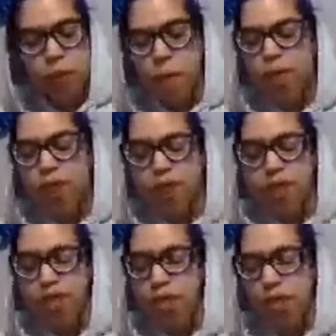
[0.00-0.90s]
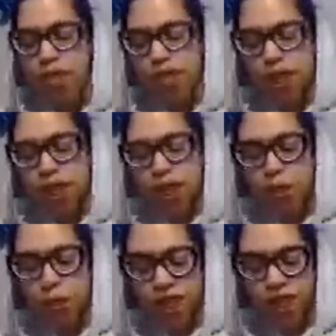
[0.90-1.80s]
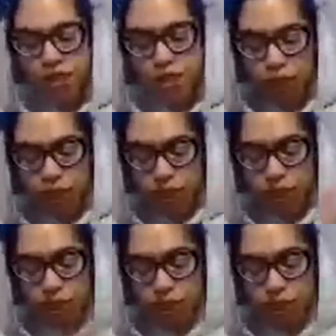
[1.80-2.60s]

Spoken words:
But again, it's not being taken the way that it's coming out.